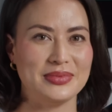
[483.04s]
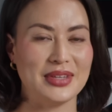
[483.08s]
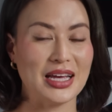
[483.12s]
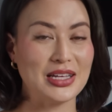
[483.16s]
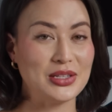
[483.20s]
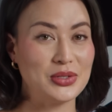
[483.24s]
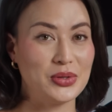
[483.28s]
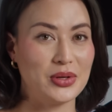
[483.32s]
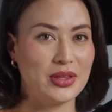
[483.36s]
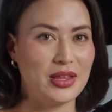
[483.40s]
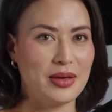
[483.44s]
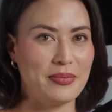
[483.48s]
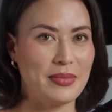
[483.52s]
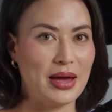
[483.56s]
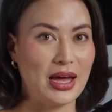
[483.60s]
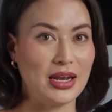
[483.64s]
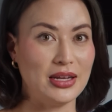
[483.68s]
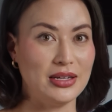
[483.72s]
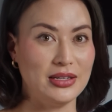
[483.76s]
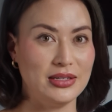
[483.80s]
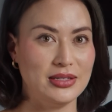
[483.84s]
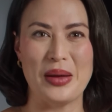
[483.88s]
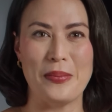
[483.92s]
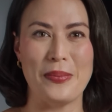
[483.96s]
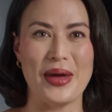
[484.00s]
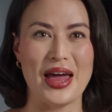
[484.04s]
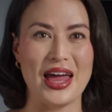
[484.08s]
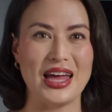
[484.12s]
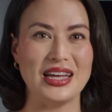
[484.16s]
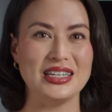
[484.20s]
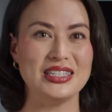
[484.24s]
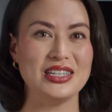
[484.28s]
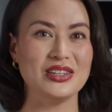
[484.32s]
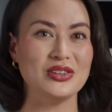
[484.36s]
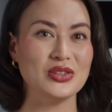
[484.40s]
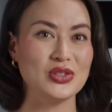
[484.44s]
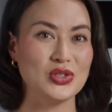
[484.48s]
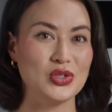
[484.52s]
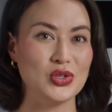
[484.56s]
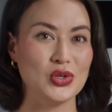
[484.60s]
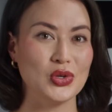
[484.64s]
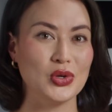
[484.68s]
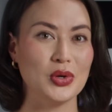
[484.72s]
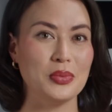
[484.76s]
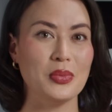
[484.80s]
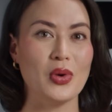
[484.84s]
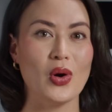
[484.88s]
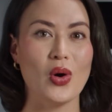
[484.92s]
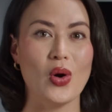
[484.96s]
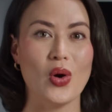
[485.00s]
That's all that matters. Pan, tilt,
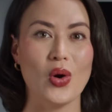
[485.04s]
zoom,